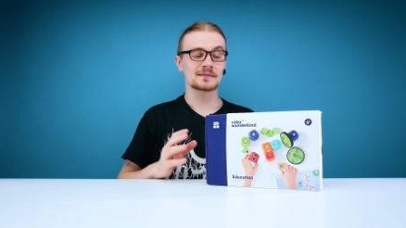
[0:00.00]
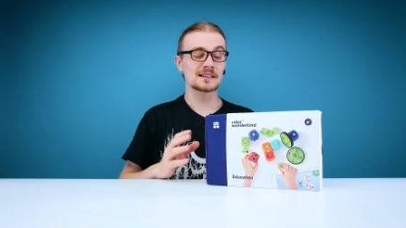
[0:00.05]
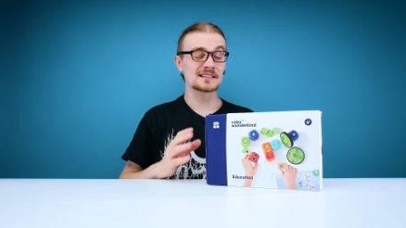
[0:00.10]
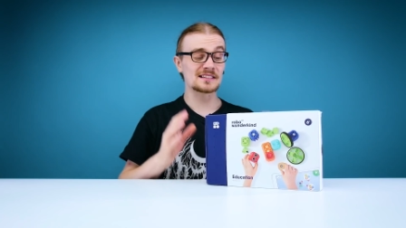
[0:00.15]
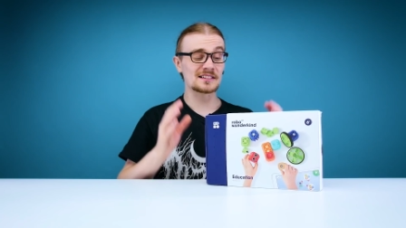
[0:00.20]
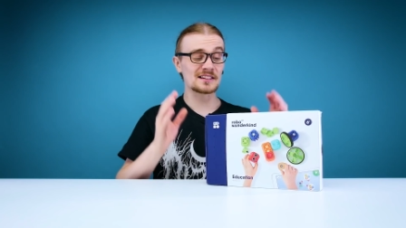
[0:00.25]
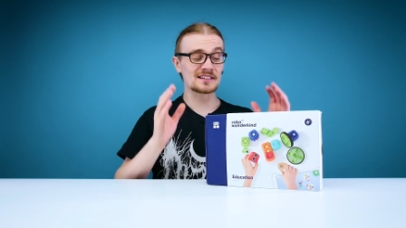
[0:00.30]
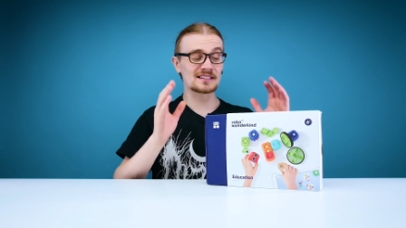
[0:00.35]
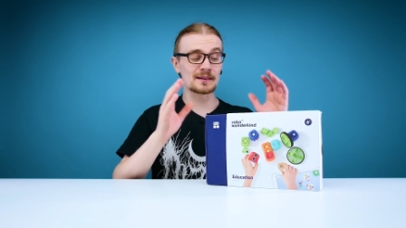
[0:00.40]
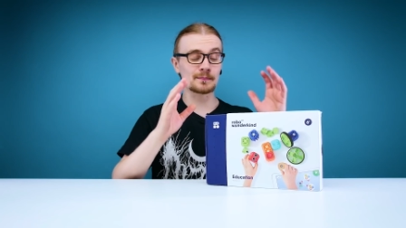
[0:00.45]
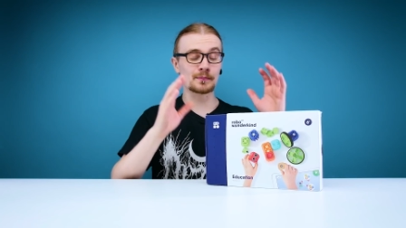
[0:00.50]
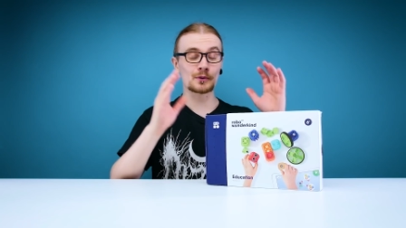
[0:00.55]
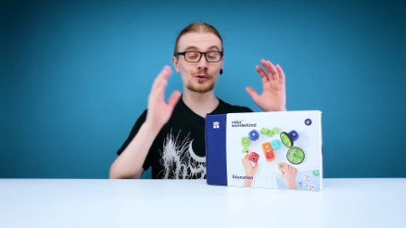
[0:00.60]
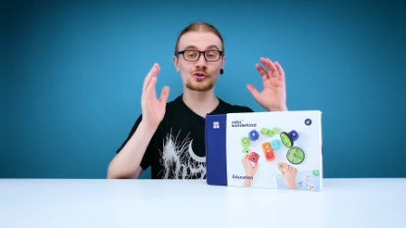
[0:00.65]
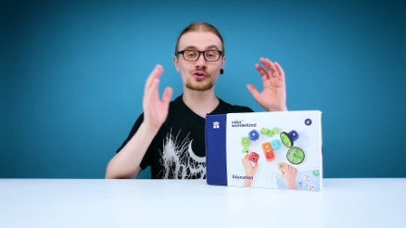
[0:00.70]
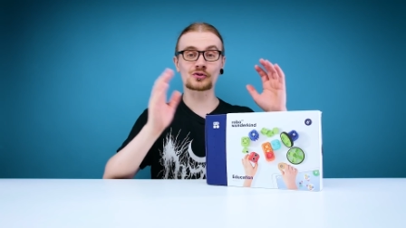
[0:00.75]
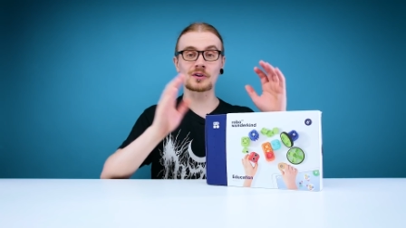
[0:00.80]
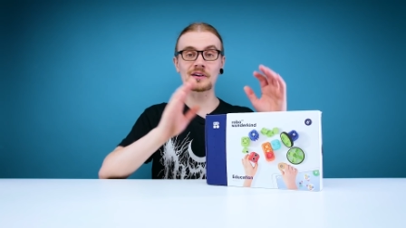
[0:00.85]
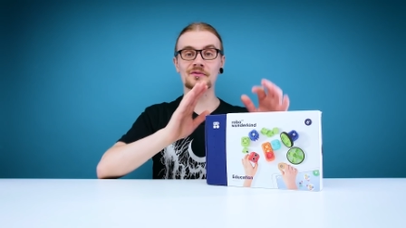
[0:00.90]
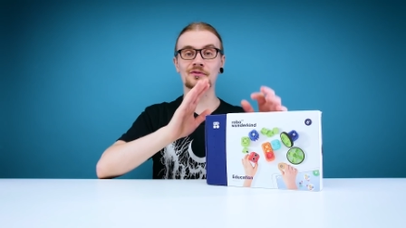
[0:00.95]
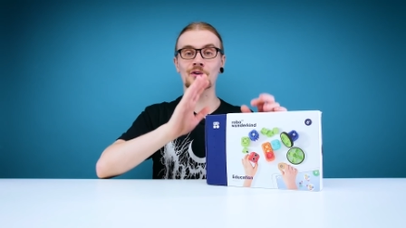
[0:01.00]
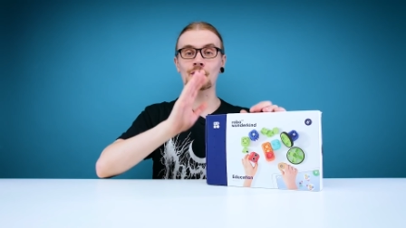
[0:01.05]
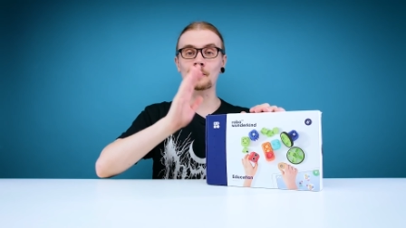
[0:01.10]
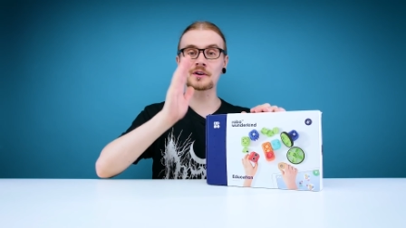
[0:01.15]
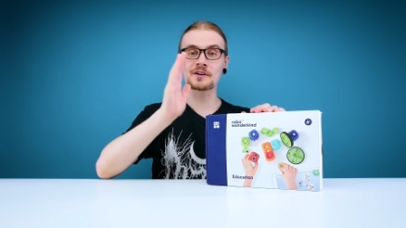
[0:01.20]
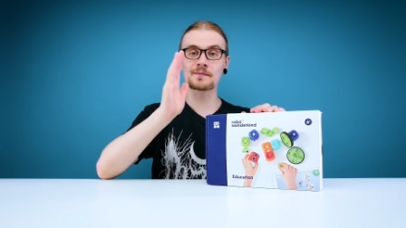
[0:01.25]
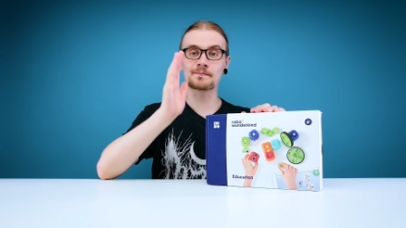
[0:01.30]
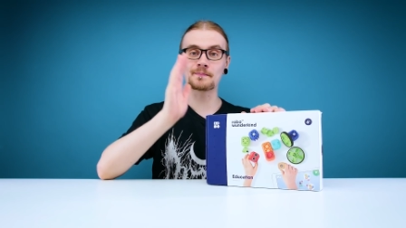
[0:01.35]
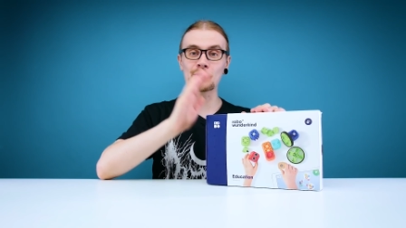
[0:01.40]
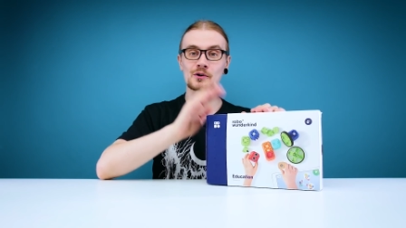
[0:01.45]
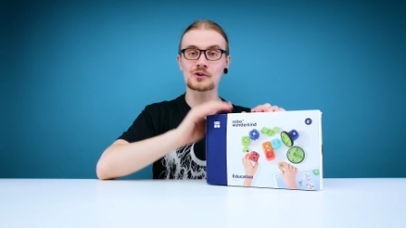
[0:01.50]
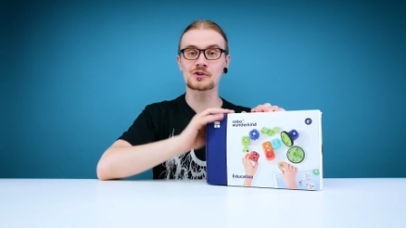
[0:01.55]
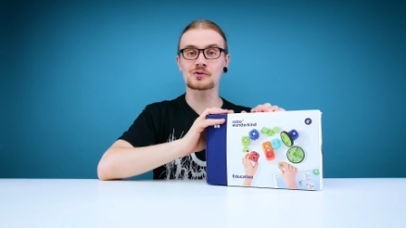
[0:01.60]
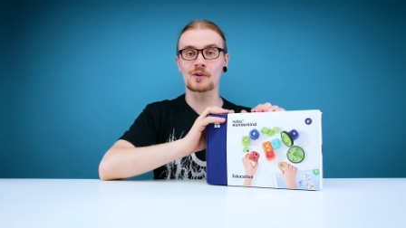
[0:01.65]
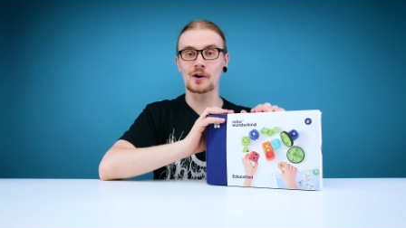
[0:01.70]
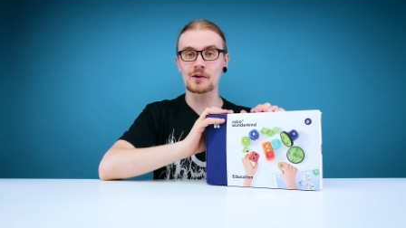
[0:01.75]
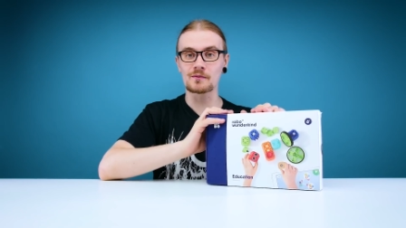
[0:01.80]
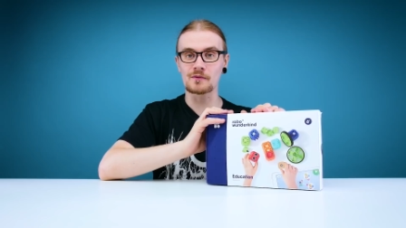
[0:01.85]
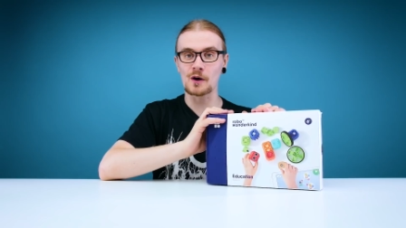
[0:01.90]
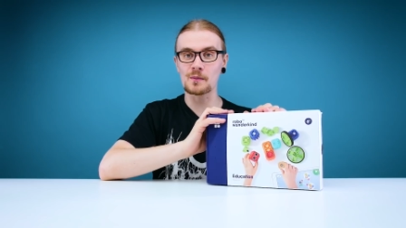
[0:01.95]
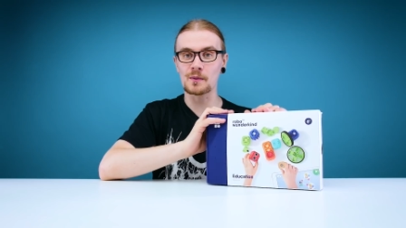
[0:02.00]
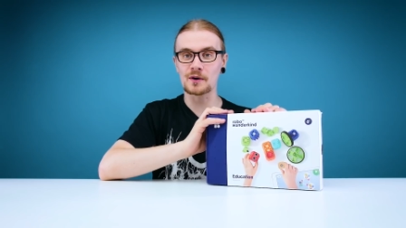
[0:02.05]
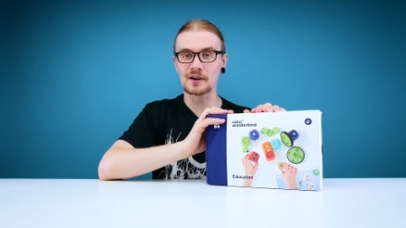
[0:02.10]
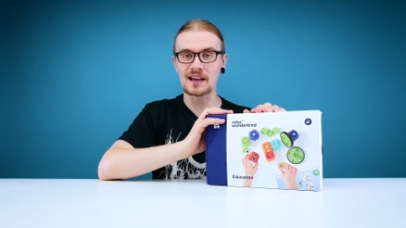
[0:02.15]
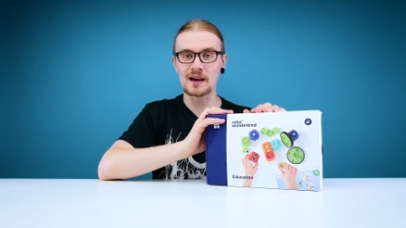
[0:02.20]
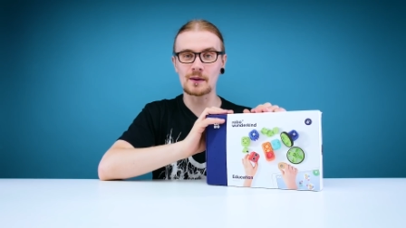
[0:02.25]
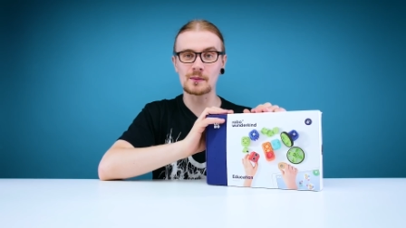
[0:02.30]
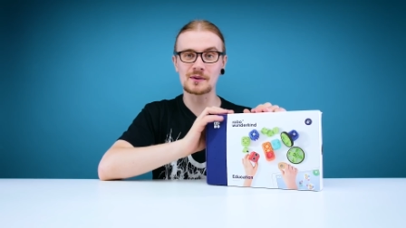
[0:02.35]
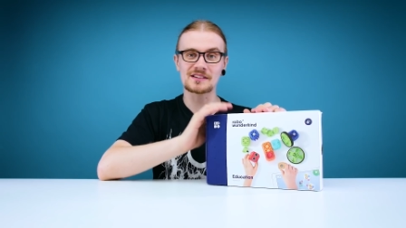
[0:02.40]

This is a simple, straightforward build your own robot kit,